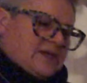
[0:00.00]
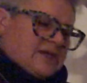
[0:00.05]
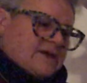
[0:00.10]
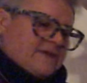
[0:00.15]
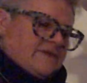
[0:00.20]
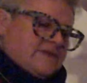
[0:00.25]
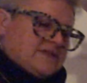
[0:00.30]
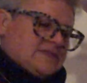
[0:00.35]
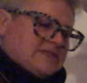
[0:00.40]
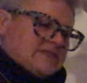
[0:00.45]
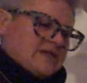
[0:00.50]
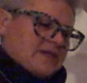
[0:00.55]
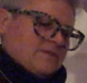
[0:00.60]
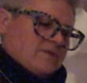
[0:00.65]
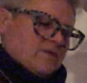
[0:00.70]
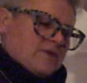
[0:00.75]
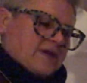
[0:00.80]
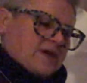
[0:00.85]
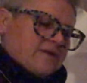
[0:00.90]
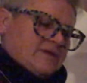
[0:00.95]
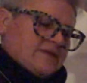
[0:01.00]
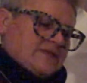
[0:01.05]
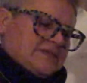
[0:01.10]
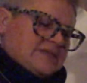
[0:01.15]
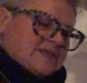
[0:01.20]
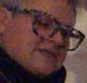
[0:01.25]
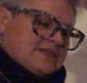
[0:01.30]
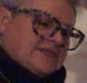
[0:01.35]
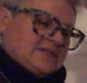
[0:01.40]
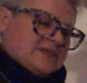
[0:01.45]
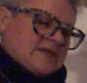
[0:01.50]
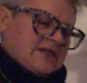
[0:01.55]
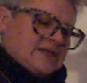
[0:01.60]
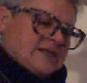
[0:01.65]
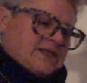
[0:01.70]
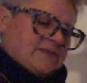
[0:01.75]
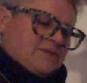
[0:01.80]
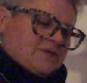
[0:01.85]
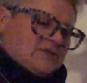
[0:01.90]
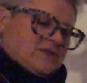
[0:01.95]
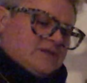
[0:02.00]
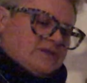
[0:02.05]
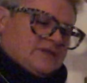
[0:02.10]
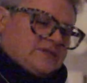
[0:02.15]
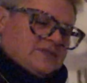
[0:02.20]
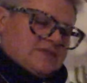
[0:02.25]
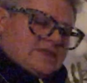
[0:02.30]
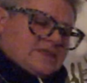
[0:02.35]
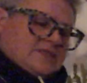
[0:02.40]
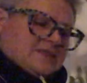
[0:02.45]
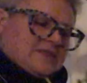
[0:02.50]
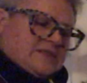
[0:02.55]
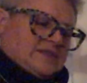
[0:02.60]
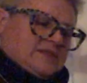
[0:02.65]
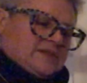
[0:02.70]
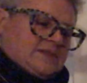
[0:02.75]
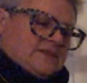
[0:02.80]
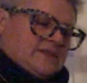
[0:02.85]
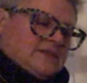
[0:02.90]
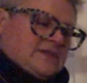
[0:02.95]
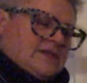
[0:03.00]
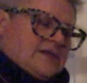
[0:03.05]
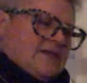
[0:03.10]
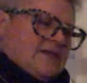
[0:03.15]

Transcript: and this time around, as I said, I'm going to distill